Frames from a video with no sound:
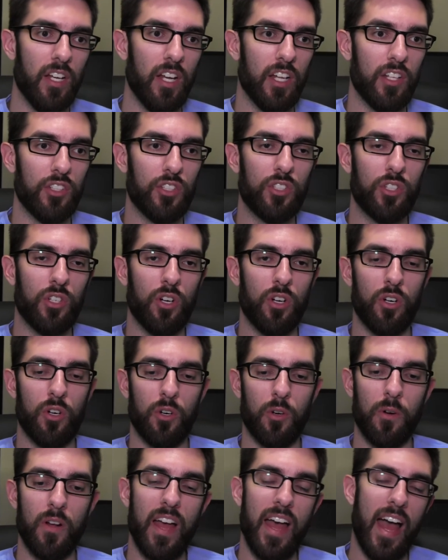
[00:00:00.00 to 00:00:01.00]
and
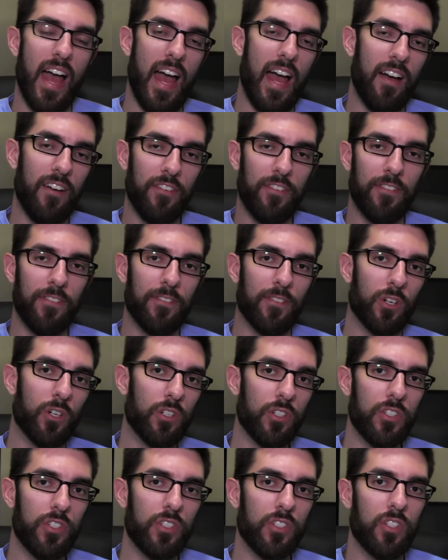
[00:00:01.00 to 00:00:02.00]
so at
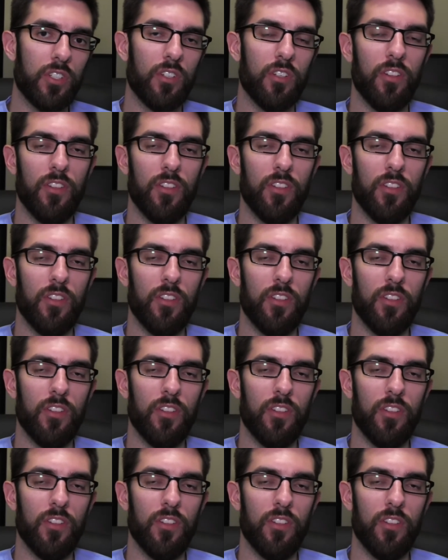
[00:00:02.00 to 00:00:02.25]
first